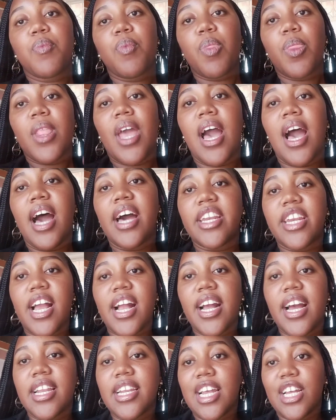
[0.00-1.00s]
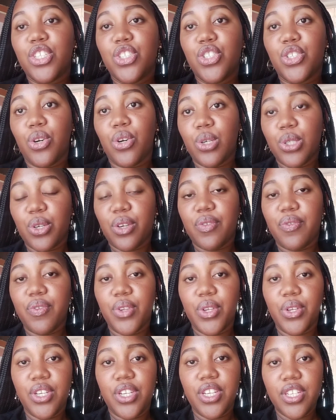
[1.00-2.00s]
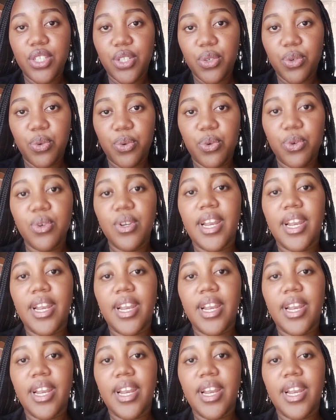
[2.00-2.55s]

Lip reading: haraka na joto. If you didn't know,